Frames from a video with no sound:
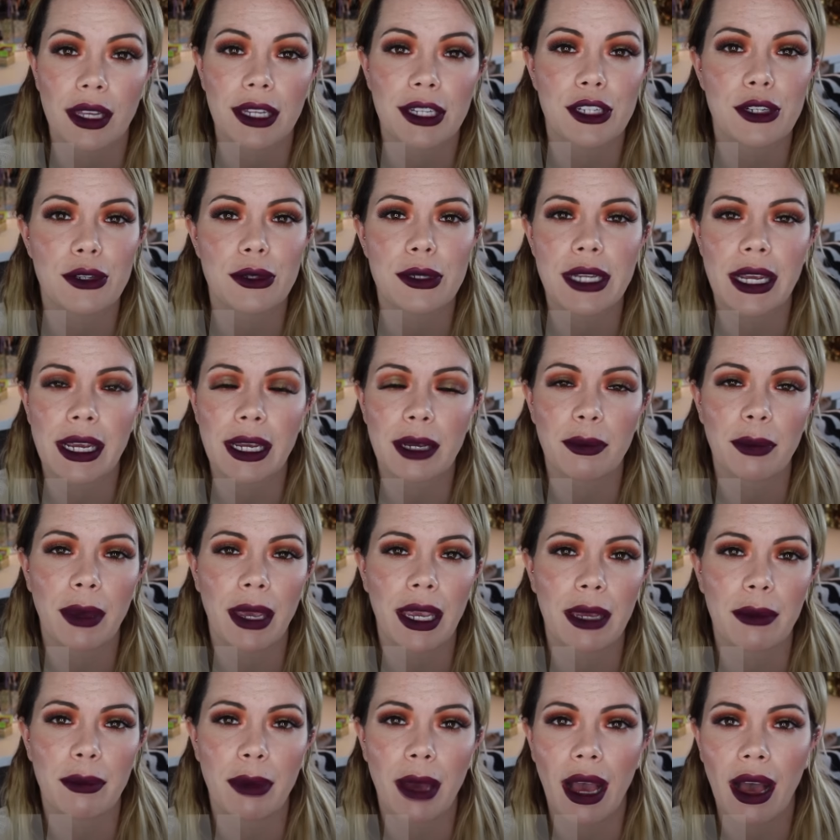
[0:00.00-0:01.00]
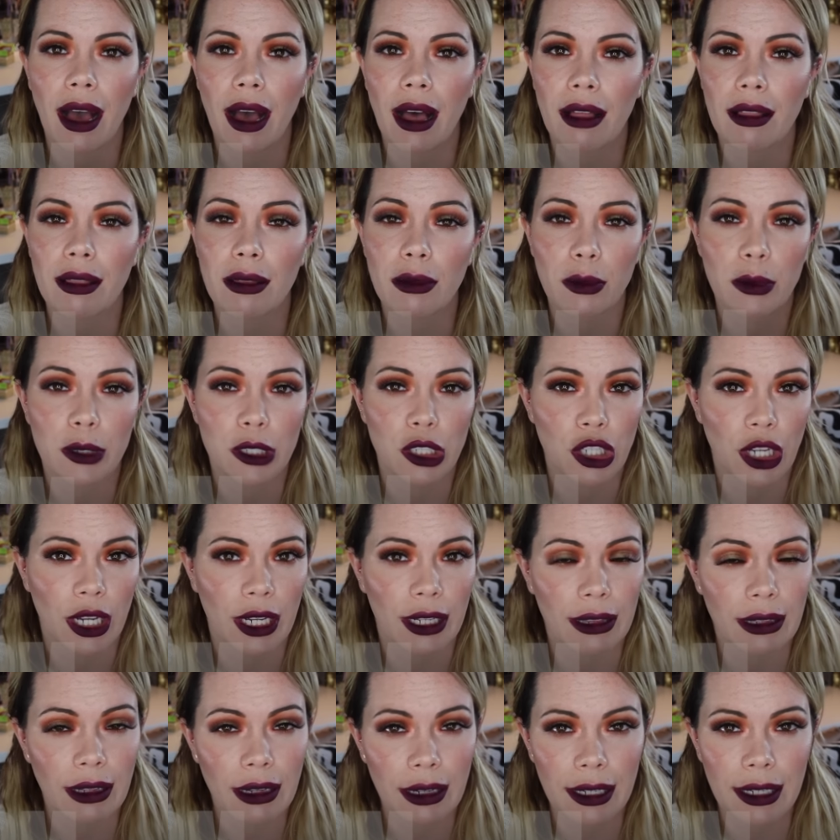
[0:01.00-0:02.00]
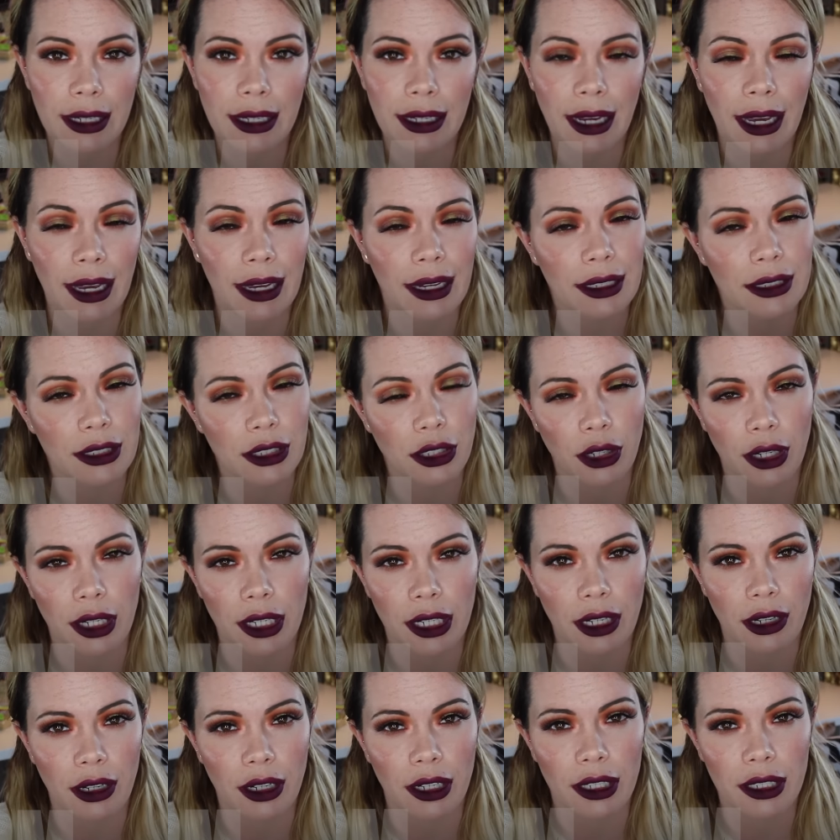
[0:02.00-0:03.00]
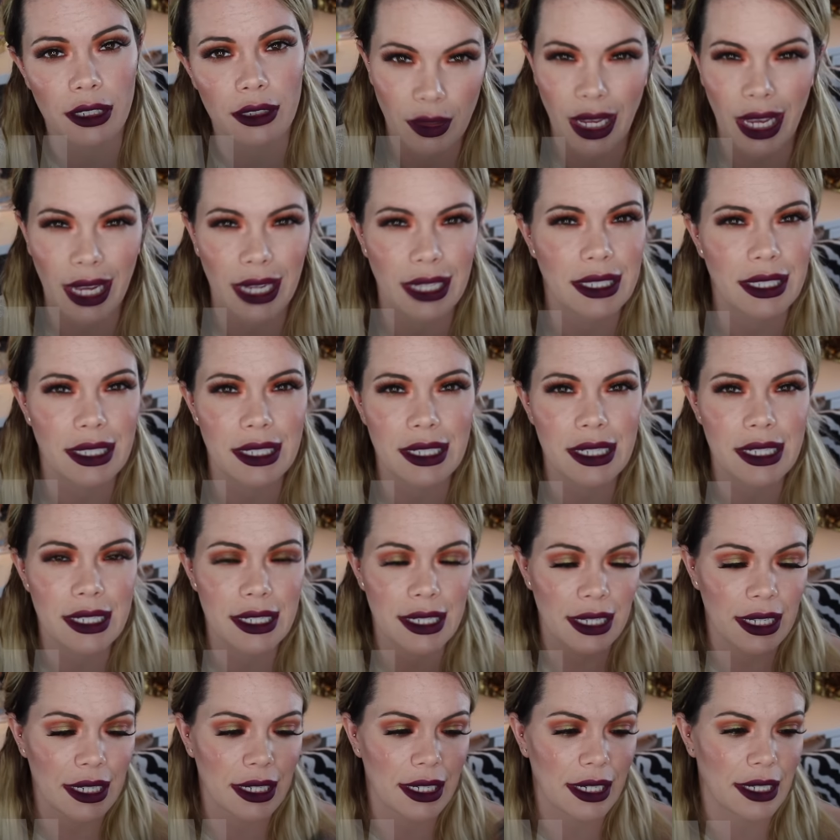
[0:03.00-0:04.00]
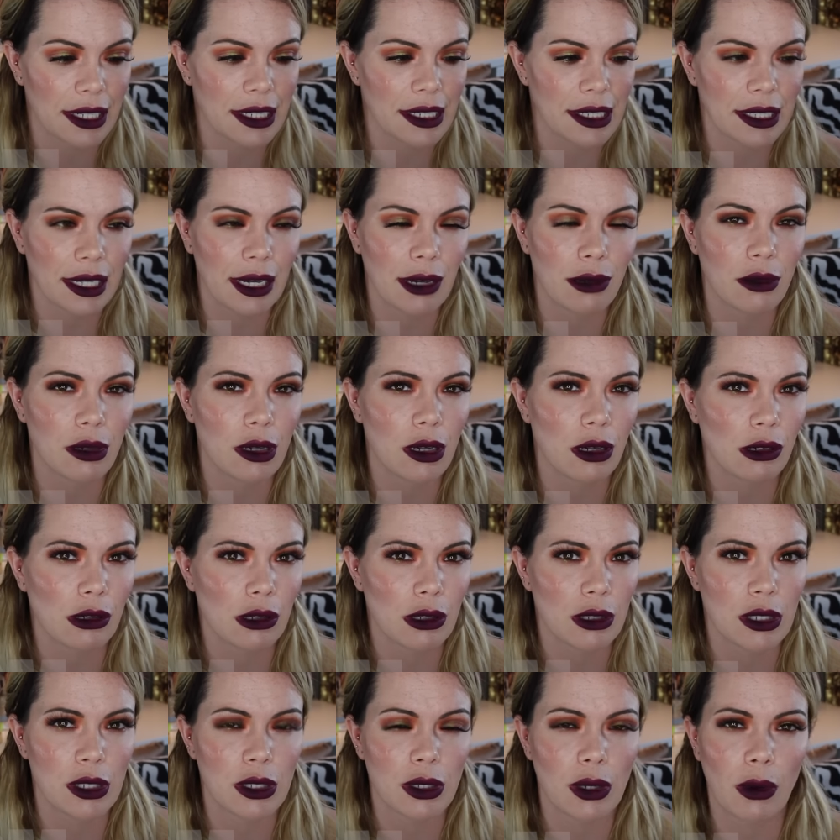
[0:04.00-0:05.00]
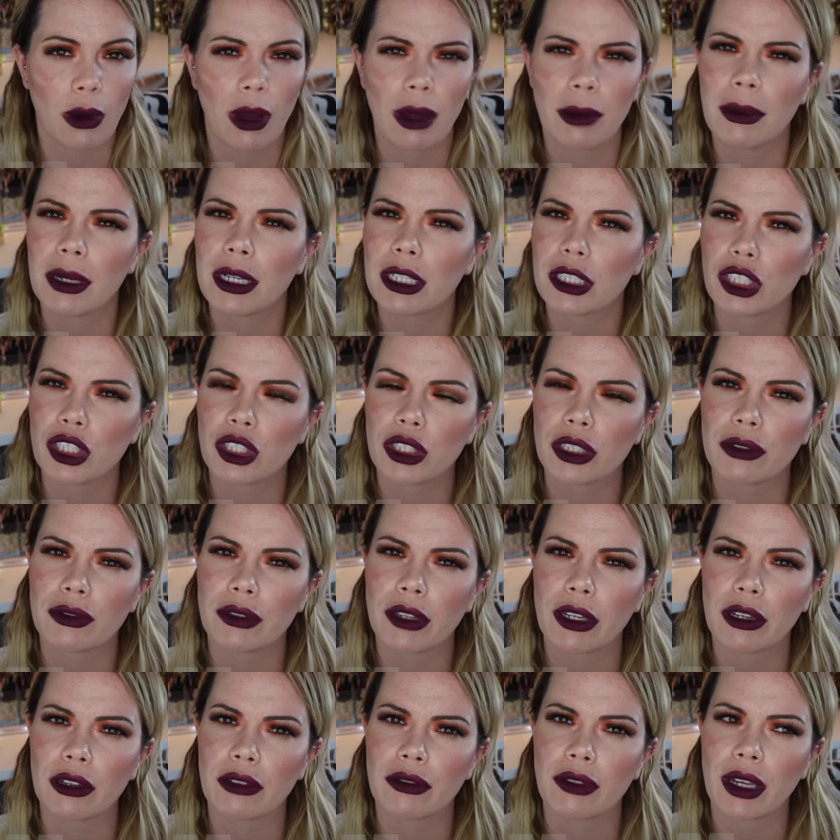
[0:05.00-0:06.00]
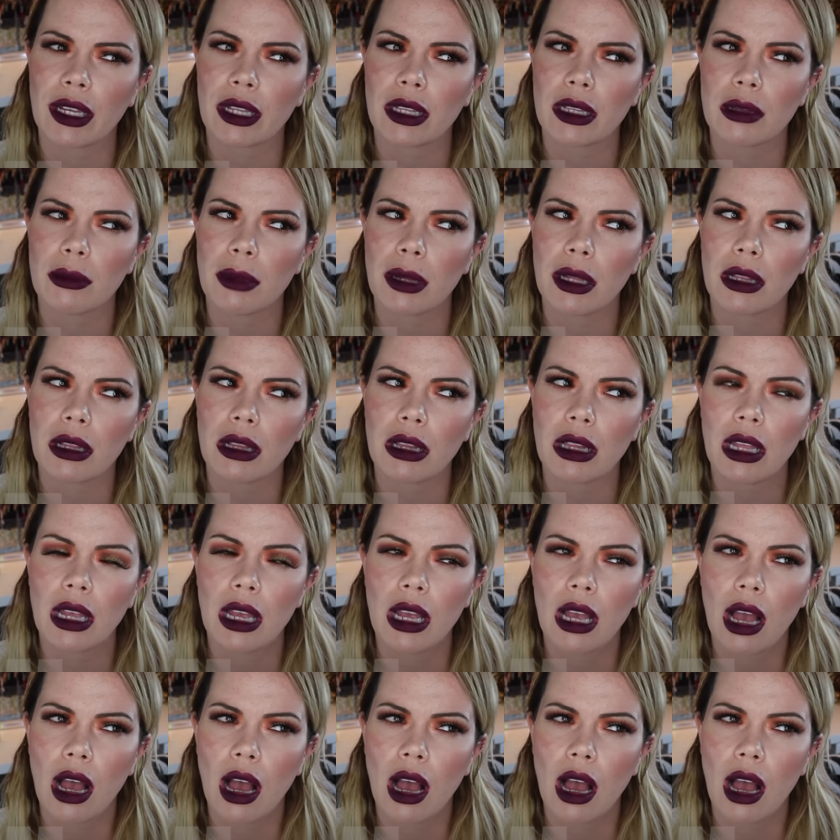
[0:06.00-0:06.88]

They do take PayPal, which I like, and credit card. I didn't see any discount codes, so I'm not sure if they're available.